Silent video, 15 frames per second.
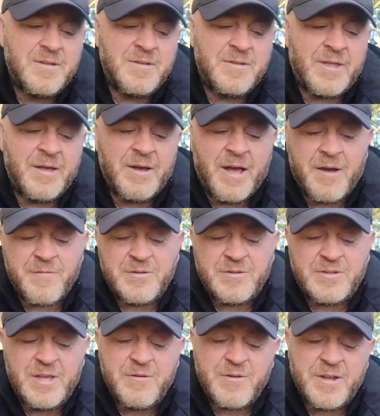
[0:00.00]
They have a
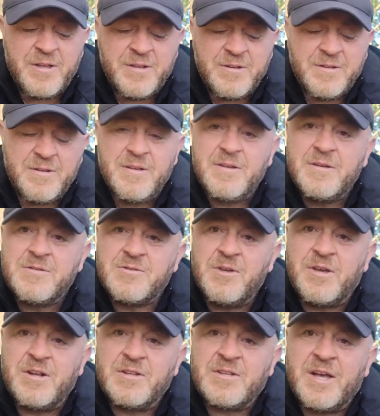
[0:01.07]
D-ring, so
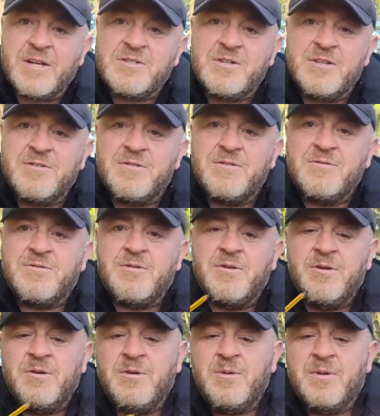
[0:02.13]
you can attach it
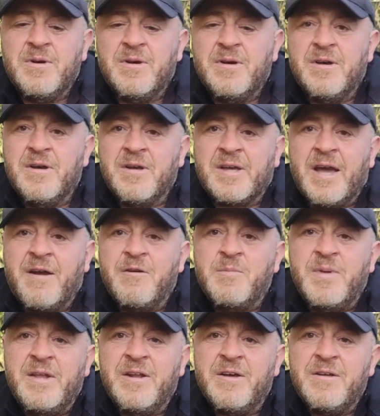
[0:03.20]
to a
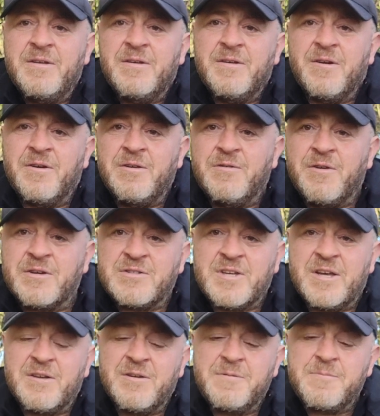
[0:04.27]
carabiner on your
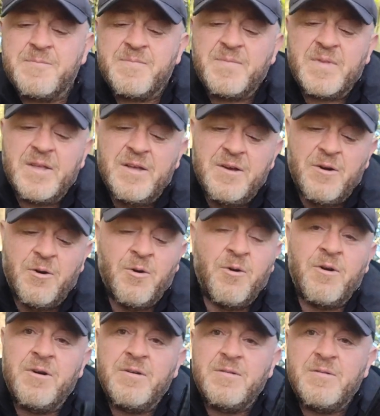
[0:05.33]
rucksack,
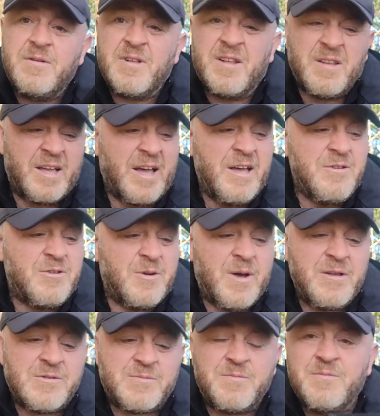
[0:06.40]
or like I do,
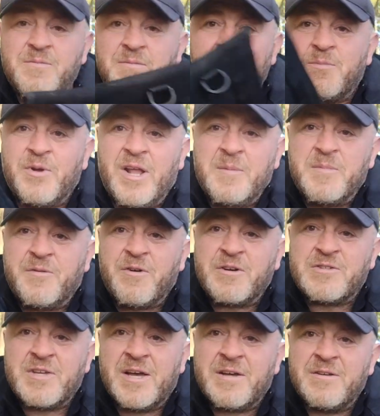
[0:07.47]
I just put it in my
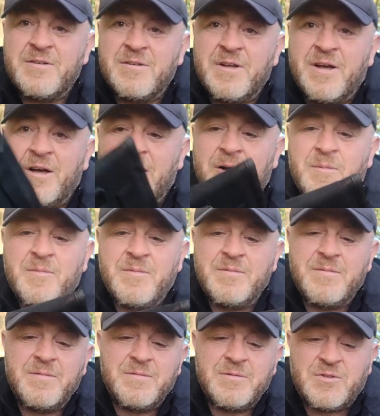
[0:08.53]
rucksack
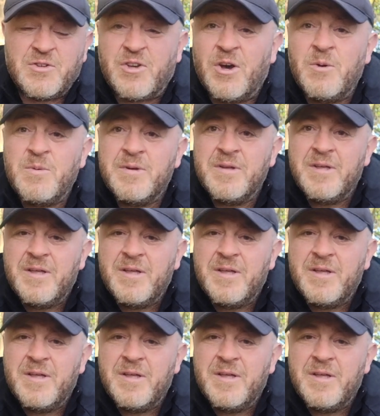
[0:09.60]
to go.